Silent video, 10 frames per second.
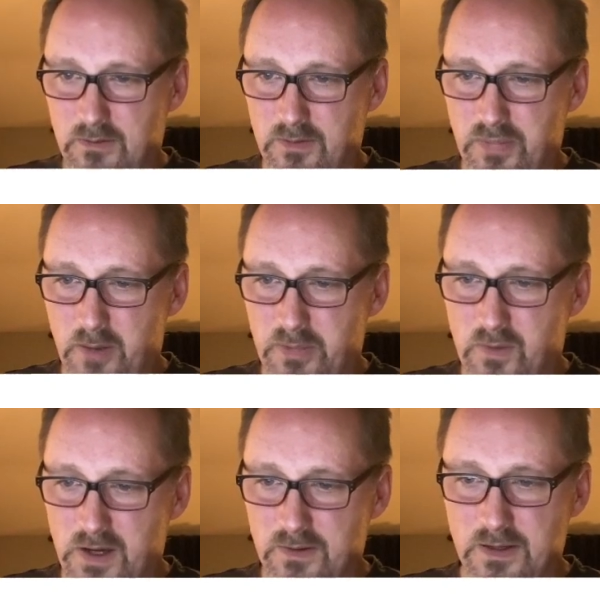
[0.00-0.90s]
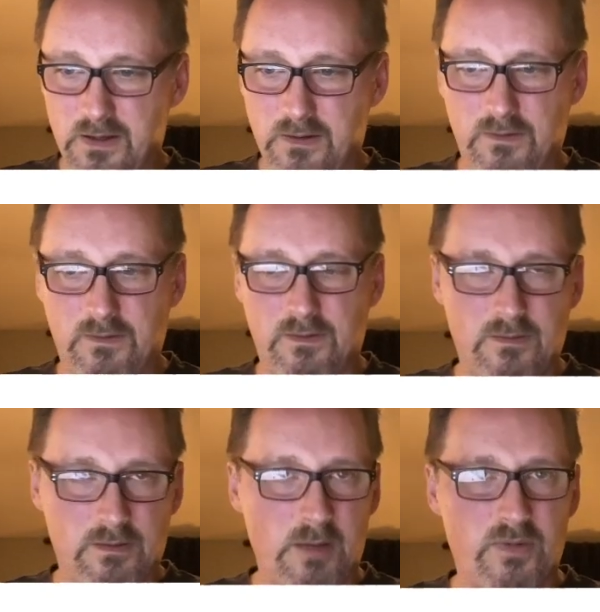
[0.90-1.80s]
we probably want
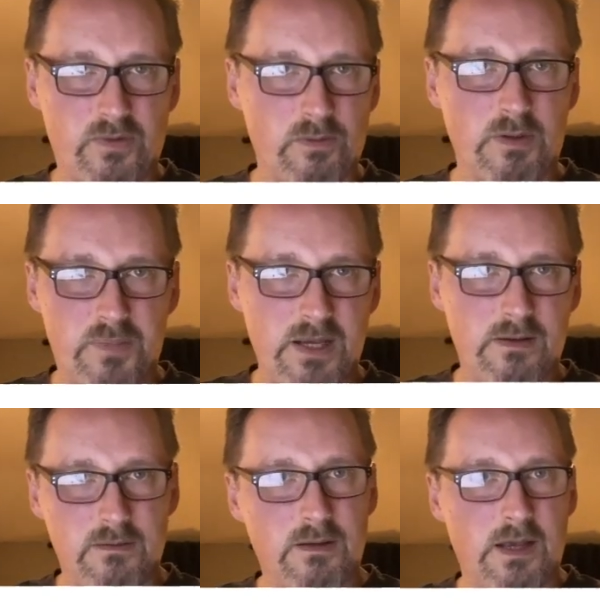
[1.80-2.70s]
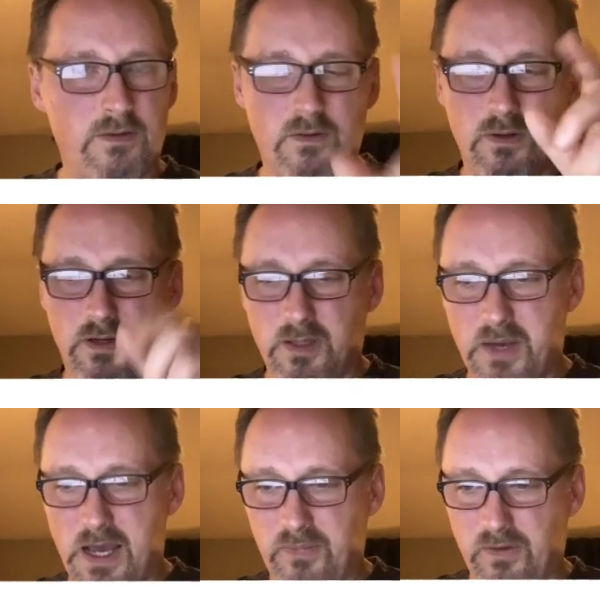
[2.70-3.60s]
these labels to repeat as you go along the map.